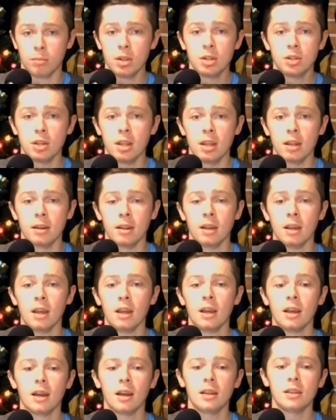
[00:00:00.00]
Michigan.
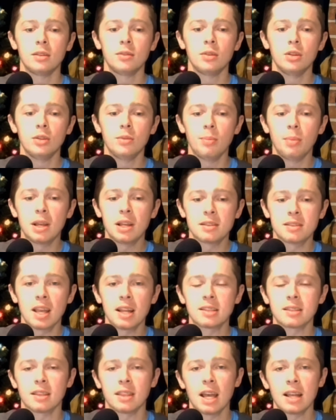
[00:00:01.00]
Because
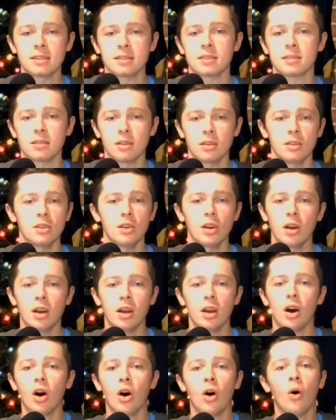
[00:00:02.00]
that's
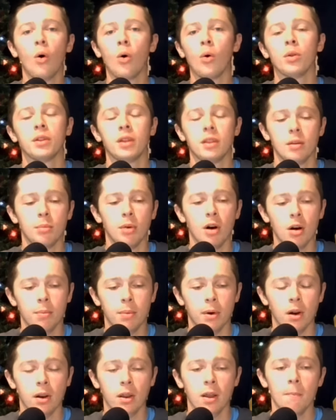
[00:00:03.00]
a whole nother
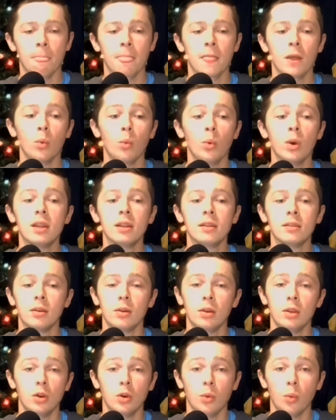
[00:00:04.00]
ballpark. We
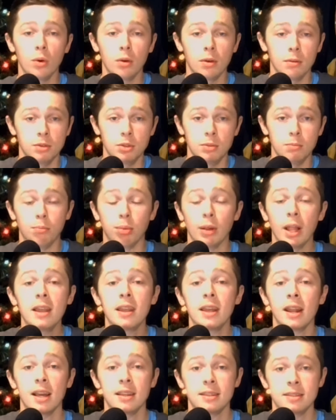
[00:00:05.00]
didn't,
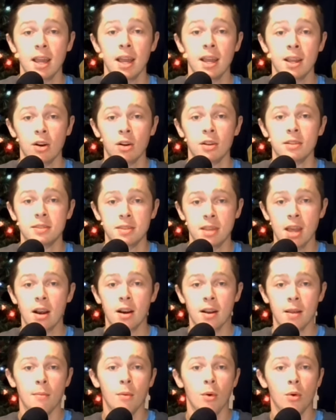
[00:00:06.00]
Blake and I sat here on
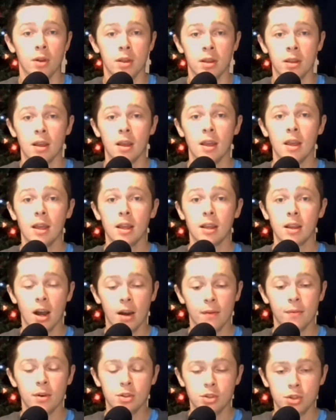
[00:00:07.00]
Saturday morning,
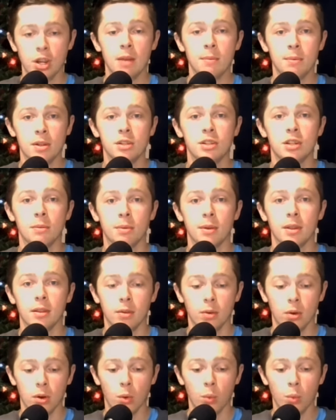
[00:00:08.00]
conference championship
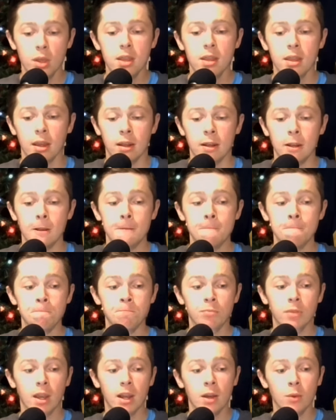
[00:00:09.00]
weekend,
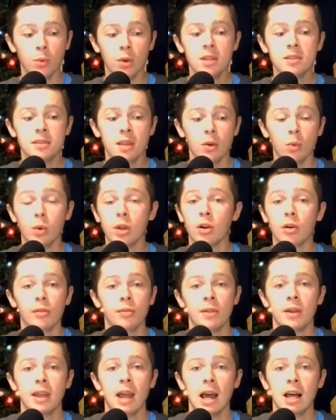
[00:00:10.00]
and we said, we don't
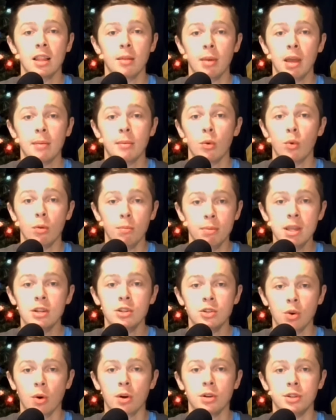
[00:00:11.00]
think Alabama will beat
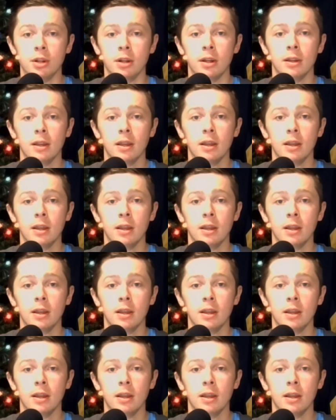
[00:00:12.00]
Georgia.